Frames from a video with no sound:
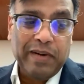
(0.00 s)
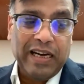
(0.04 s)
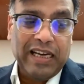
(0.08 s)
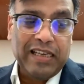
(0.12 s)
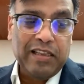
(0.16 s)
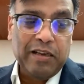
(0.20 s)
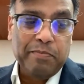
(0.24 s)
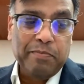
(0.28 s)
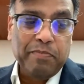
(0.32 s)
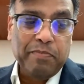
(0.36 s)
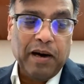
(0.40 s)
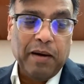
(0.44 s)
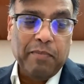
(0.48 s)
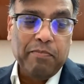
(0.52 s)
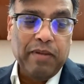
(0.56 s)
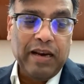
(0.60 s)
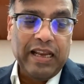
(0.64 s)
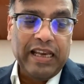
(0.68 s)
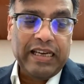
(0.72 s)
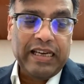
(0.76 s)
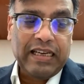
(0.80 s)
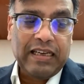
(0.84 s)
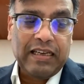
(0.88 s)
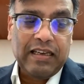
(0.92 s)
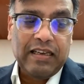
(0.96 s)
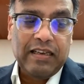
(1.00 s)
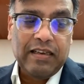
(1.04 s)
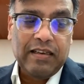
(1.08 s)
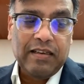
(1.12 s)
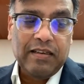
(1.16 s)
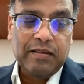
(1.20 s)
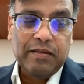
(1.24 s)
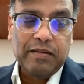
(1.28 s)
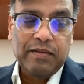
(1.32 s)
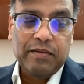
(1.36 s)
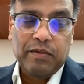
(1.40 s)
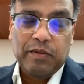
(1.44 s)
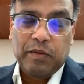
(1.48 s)
by the public,
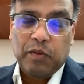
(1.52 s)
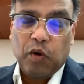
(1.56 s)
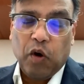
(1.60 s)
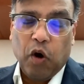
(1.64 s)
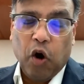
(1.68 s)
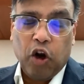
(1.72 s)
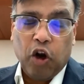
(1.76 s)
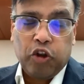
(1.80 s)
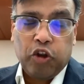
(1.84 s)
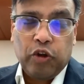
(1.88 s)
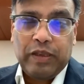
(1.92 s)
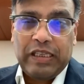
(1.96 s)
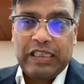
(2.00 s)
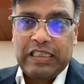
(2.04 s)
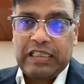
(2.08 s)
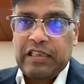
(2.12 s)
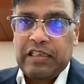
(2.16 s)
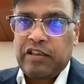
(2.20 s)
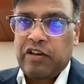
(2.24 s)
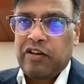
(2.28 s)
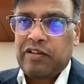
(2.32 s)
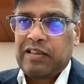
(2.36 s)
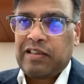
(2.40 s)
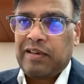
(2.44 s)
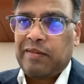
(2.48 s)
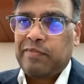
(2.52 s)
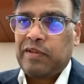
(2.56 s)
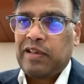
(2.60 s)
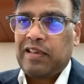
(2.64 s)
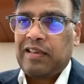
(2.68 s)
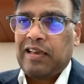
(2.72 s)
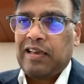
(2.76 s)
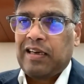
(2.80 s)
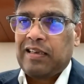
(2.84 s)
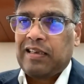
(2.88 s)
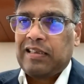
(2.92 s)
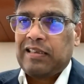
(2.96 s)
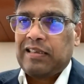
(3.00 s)
although this is not something
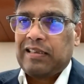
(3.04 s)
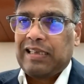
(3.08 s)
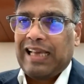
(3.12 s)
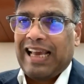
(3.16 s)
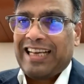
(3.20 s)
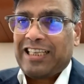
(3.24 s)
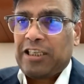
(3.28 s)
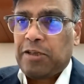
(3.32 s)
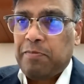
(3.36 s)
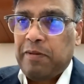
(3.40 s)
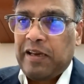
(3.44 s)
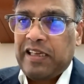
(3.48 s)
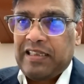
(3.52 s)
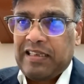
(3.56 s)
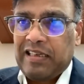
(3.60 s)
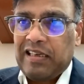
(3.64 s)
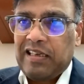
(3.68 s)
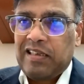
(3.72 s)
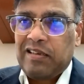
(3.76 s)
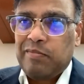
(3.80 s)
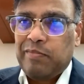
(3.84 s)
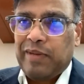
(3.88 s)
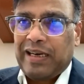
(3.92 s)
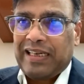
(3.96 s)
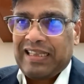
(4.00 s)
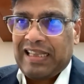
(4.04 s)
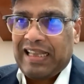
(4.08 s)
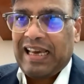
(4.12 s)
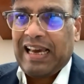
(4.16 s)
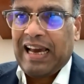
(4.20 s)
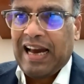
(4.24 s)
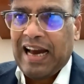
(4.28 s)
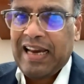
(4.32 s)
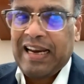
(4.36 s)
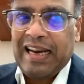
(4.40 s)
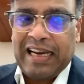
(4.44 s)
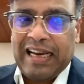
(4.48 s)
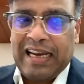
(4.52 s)
that is explicit, but they
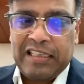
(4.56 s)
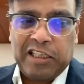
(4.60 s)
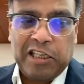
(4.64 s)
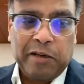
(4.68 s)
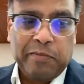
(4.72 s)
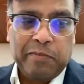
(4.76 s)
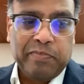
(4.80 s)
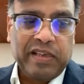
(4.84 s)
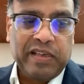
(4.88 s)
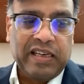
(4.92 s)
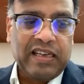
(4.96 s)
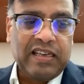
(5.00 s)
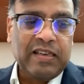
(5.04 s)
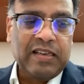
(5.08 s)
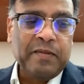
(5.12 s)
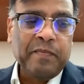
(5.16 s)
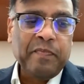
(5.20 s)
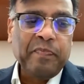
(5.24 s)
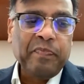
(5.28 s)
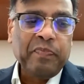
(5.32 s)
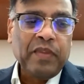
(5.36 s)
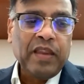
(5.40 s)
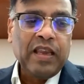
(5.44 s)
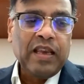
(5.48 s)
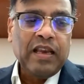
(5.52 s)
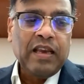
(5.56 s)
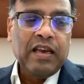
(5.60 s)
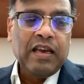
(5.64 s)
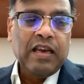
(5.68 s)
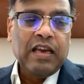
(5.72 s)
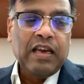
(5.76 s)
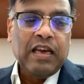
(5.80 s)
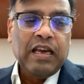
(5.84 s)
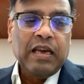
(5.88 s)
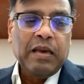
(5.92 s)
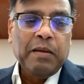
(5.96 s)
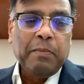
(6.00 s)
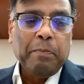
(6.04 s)
are accepted
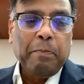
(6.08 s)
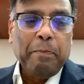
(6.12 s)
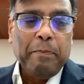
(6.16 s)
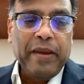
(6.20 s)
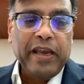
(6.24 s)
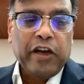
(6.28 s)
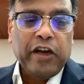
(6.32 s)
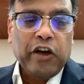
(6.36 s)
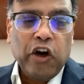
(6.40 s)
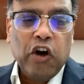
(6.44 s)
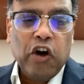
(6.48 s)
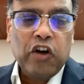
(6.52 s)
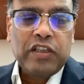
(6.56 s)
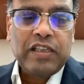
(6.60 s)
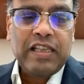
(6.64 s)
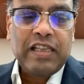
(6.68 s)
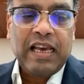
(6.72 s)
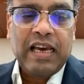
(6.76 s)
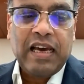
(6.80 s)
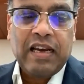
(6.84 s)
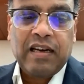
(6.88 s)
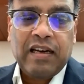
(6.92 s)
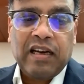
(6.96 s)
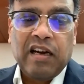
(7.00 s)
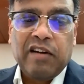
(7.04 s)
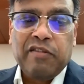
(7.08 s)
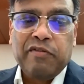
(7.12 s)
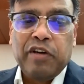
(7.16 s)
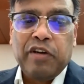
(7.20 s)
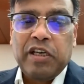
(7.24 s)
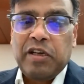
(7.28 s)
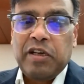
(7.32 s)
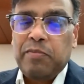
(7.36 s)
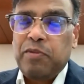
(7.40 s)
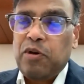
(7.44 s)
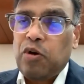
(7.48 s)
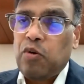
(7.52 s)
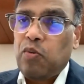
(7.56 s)
because they are
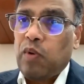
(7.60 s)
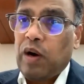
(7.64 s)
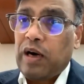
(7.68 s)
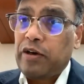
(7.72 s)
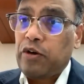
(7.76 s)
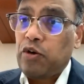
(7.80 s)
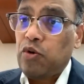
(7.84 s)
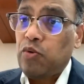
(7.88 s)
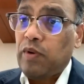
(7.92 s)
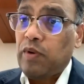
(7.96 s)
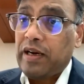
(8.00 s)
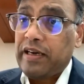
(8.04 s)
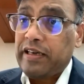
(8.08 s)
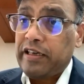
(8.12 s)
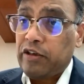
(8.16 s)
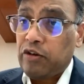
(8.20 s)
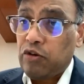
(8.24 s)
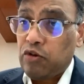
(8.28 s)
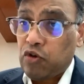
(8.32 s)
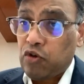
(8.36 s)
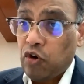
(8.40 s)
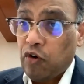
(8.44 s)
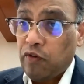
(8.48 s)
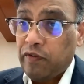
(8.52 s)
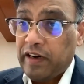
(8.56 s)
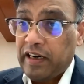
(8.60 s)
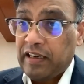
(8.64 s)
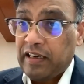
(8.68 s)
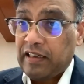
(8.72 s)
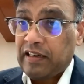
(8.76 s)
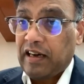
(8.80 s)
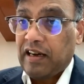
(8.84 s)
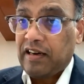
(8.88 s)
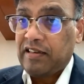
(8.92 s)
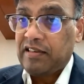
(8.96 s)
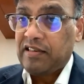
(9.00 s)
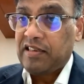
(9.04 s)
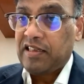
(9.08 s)
convertible one-to-one into sovereign
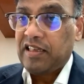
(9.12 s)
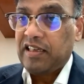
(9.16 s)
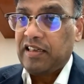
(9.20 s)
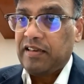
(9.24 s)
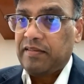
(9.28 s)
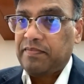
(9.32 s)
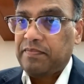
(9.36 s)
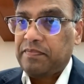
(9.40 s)
currency.